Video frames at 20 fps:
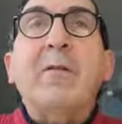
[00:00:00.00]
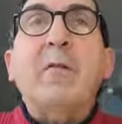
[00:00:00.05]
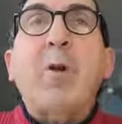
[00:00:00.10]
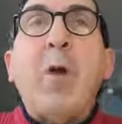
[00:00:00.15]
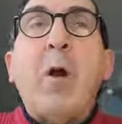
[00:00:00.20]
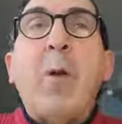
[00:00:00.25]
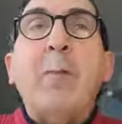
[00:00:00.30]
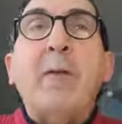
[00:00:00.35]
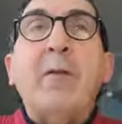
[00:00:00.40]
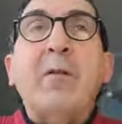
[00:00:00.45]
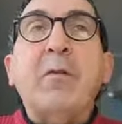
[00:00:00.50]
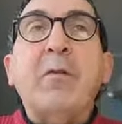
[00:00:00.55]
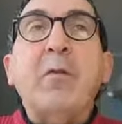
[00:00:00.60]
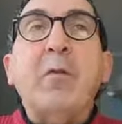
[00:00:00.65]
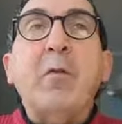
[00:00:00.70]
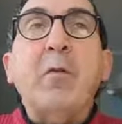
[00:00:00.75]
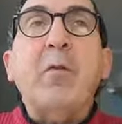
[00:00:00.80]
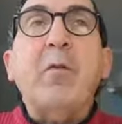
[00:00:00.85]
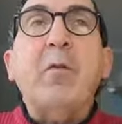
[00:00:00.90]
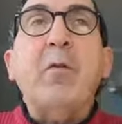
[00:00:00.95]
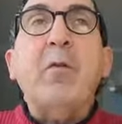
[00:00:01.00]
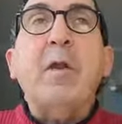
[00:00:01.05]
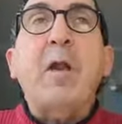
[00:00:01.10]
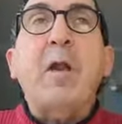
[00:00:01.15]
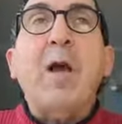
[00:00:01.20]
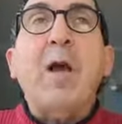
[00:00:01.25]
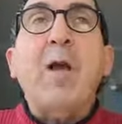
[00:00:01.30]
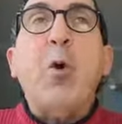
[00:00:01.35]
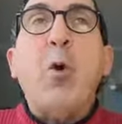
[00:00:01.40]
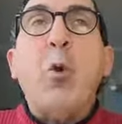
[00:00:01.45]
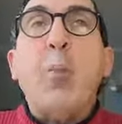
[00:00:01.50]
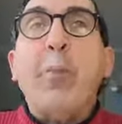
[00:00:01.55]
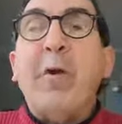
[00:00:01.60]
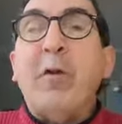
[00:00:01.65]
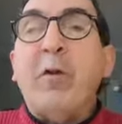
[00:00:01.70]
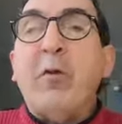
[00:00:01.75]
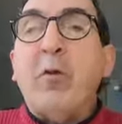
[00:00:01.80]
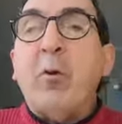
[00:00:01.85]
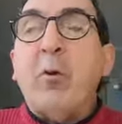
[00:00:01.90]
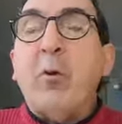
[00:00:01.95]
topic to you that I hope
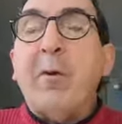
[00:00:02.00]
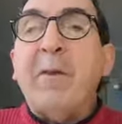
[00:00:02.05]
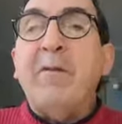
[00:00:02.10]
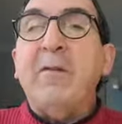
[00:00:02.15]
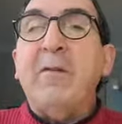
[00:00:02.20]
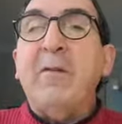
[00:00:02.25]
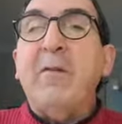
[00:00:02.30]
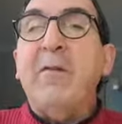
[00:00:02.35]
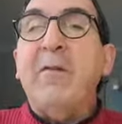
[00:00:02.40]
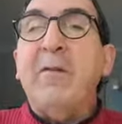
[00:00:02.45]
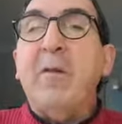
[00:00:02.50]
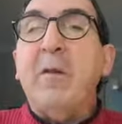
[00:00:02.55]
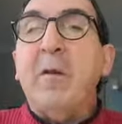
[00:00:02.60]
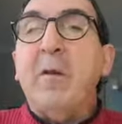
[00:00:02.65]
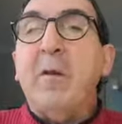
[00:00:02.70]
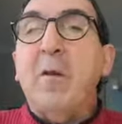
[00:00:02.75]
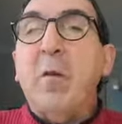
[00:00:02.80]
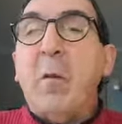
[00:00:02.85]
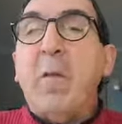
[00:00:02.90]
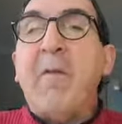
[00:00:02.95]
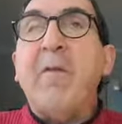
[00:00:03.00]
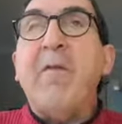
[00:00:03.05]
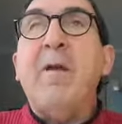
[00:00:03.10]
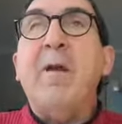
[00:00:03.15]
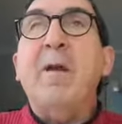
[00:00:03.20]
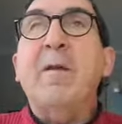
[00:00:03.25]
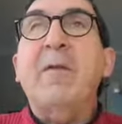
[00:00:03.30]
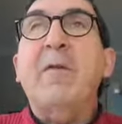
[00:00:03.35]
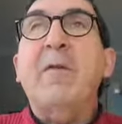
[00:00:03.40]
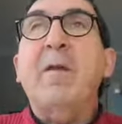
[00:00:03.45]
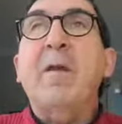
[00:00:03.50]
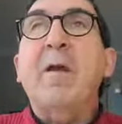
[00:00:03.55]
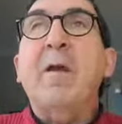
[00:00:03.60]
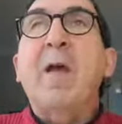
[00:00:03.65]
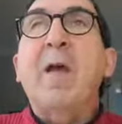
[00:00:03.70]
increases your faith.